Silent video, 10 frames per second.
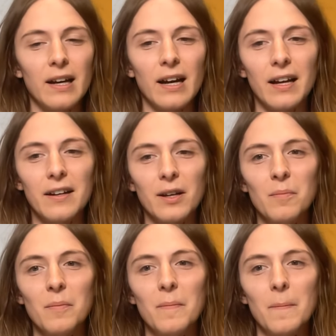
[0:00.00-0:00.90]
And
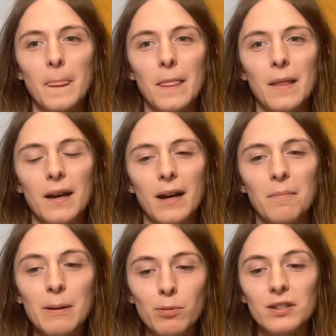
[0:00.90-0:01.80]
um, and
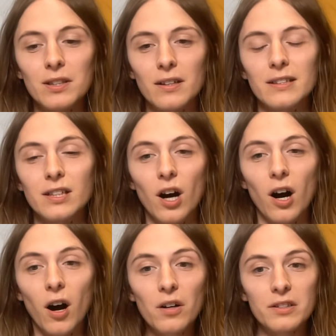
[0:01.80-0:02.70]
people started to
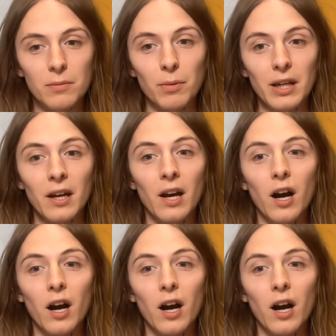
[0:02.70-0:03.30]
ask me,